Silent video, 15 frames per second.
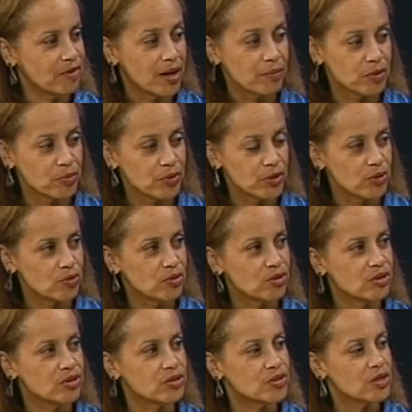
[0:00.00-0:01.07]
Family
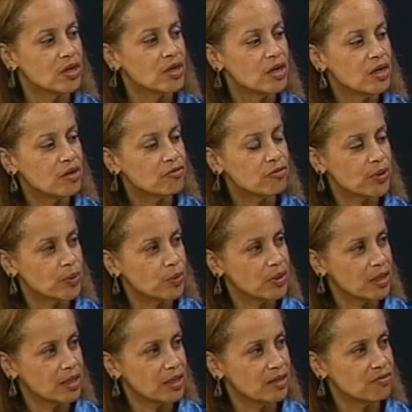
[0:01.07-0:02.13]
reunions
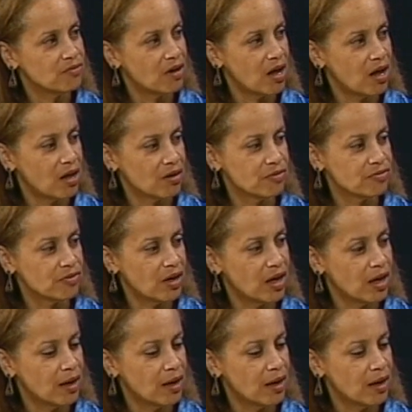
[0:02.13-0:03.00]
frequently involve